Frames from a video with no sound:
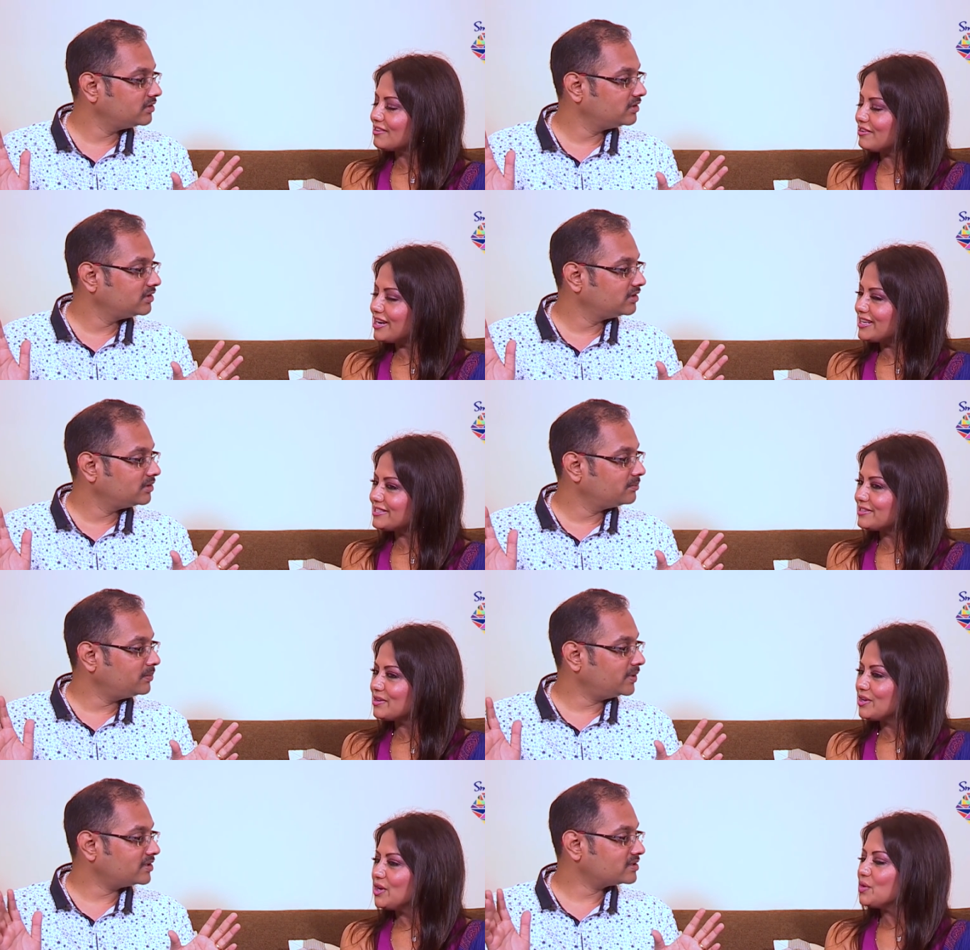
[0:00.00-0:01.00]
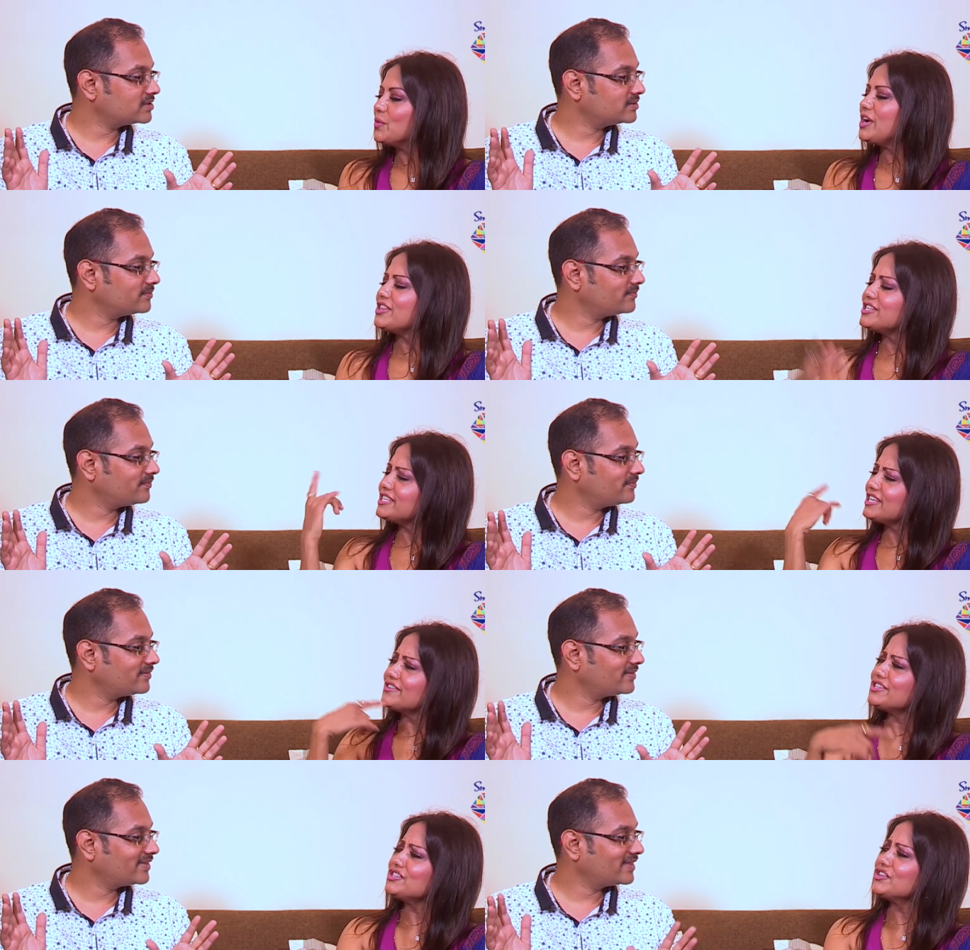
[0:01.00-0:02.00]
Speaker 1: Right.
Speaker 2: Because
Speaker 1: what are the
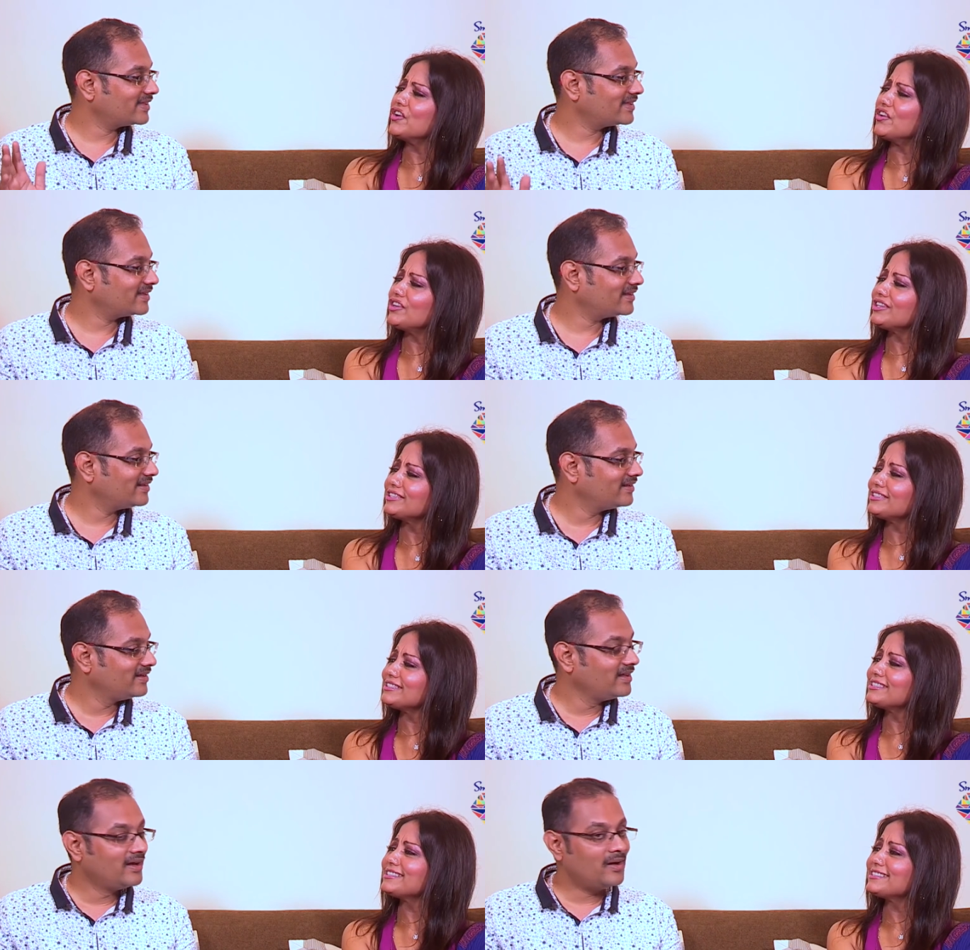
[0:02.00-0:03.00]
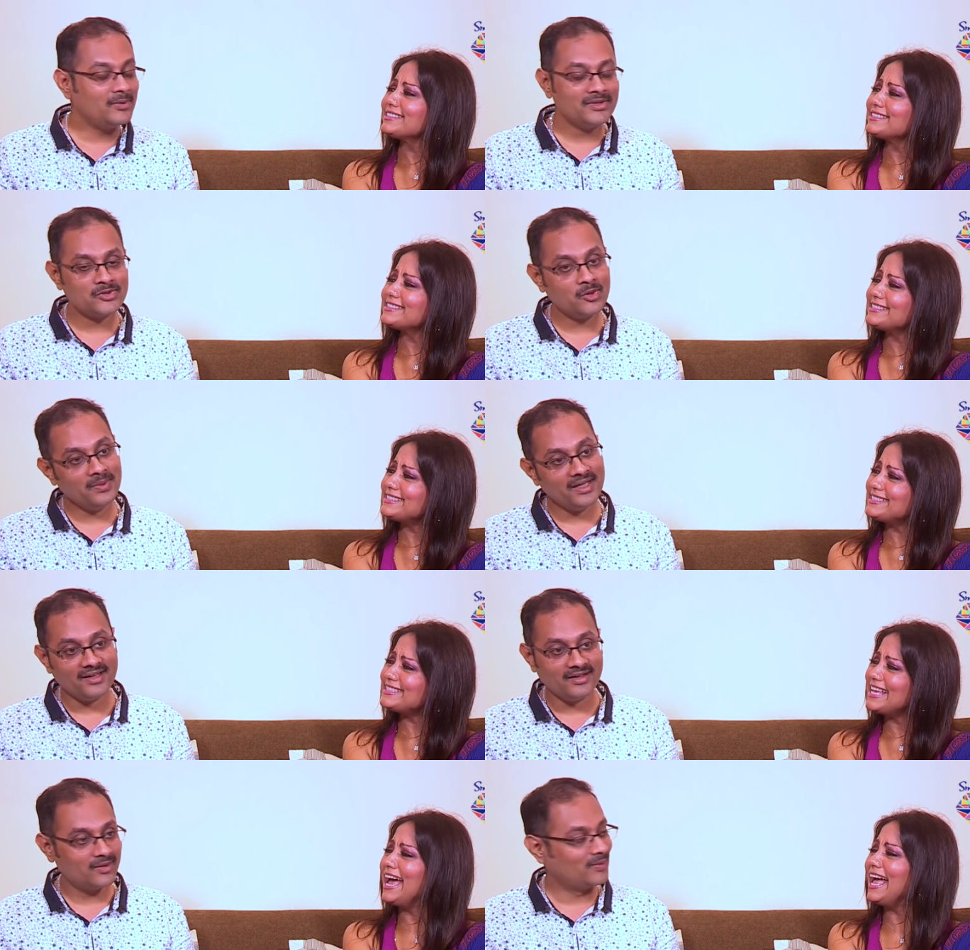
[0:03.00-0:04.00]
secrets you got?
Speaker 2: Oh, there's so many.
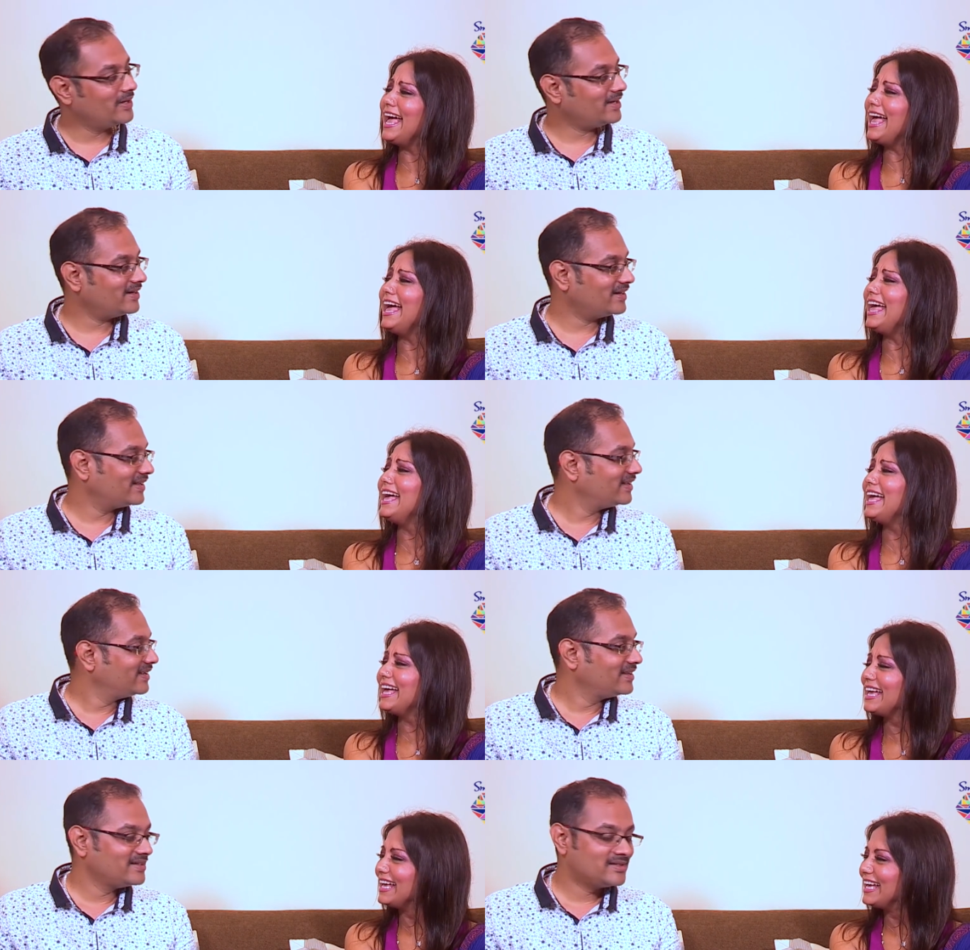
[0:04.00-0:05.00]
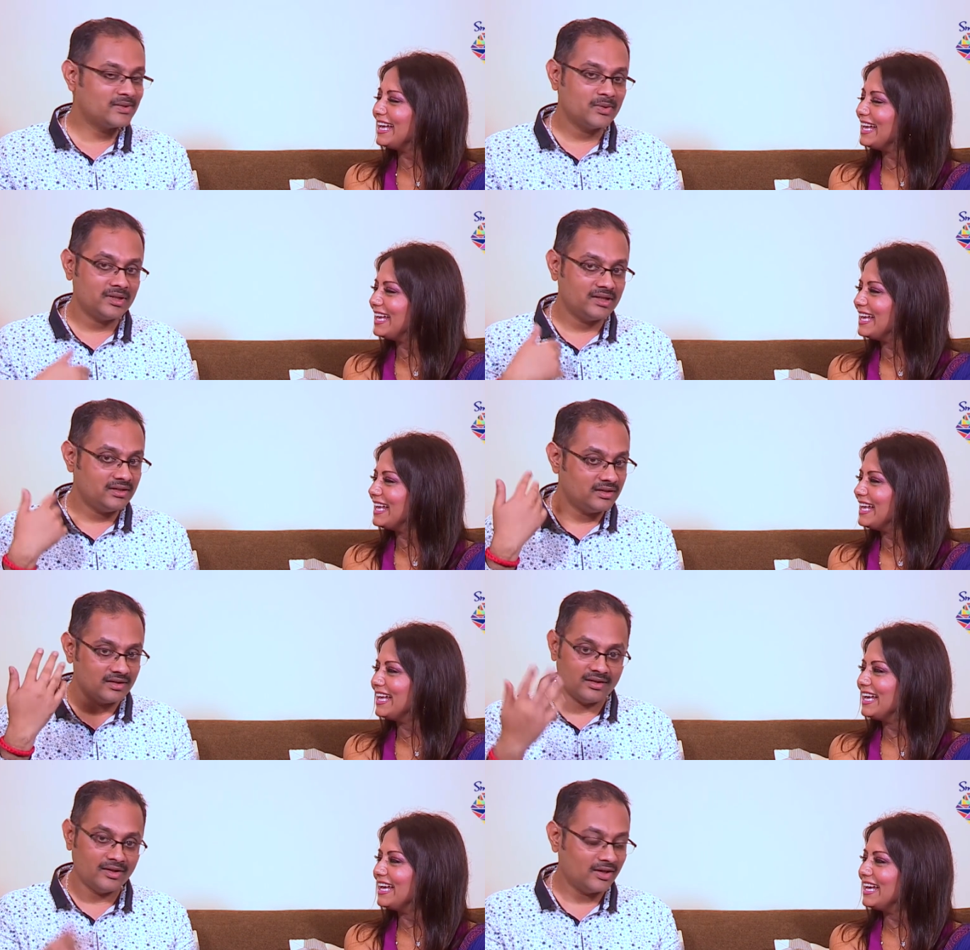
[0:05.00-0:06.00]
You know, you can, so
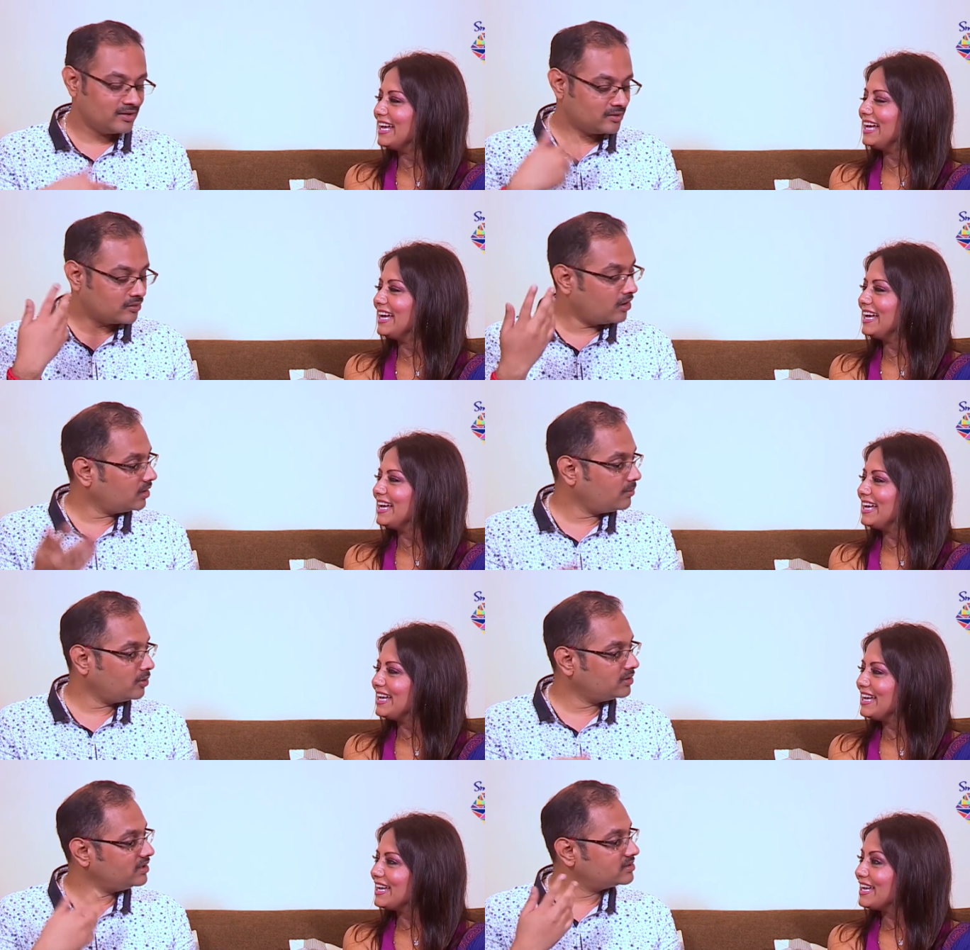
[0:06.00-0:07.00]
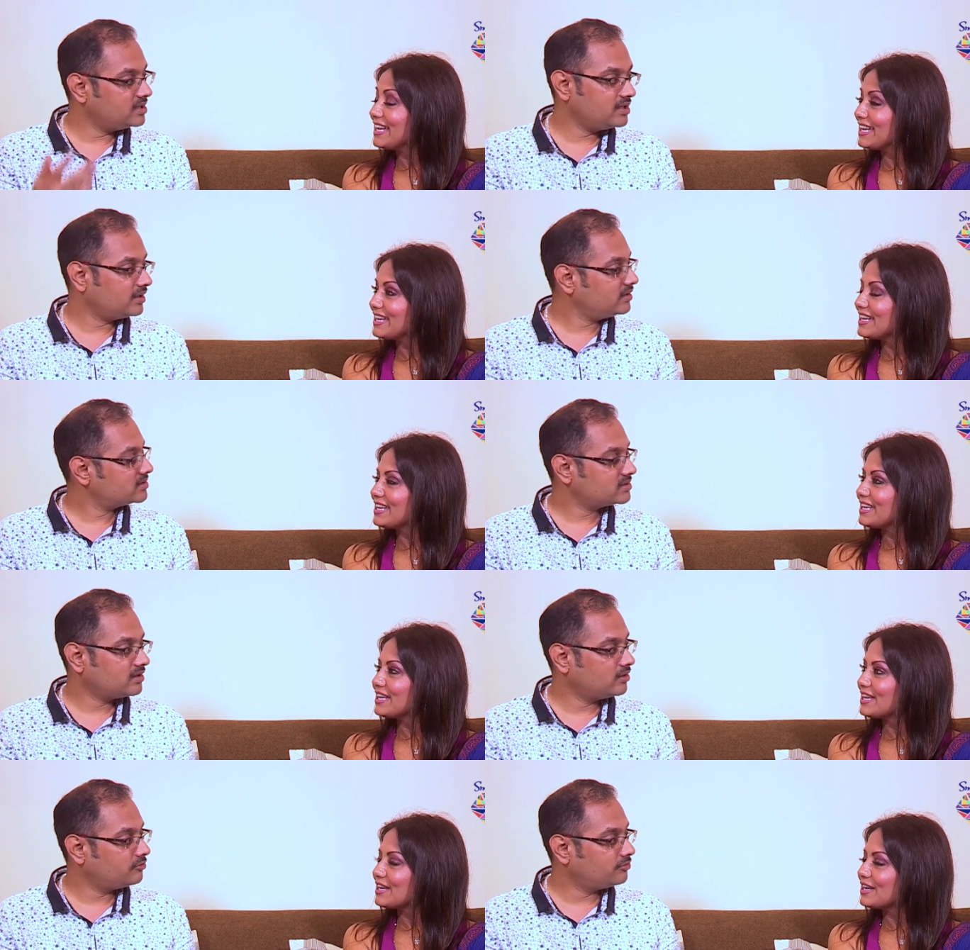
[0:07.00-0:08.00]
you can talk about these secrets
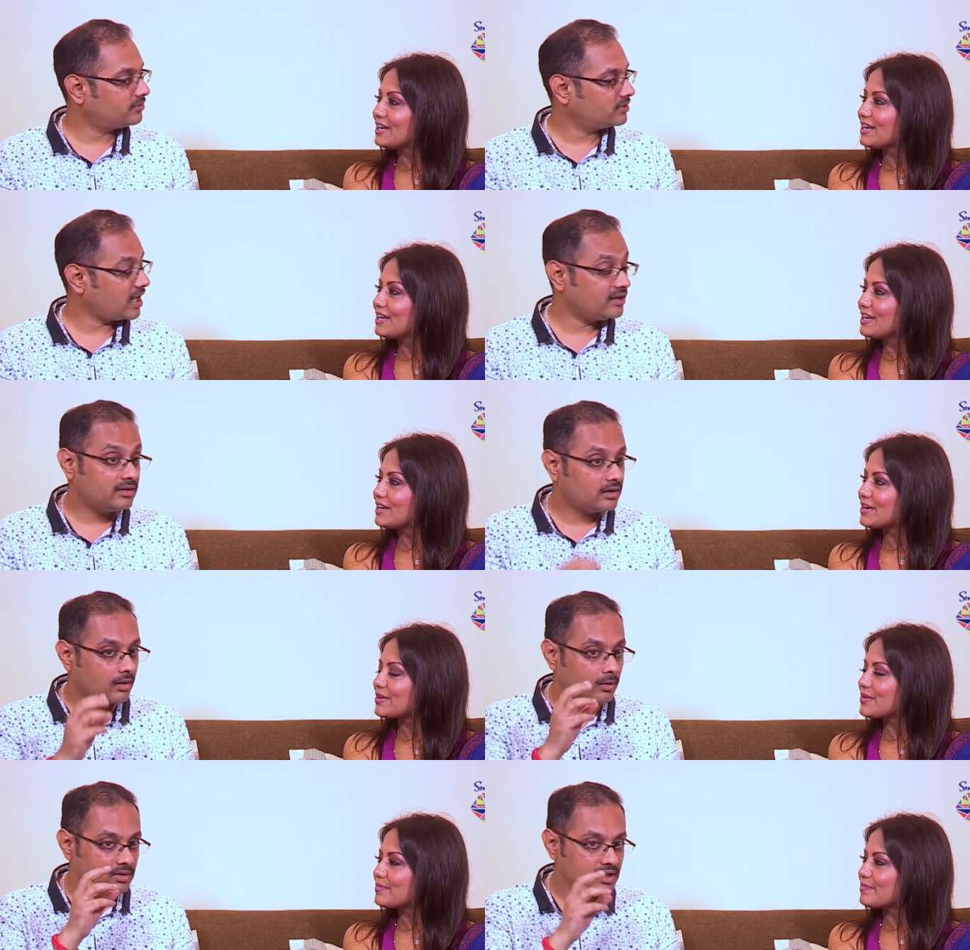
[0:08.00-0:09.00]
of, and all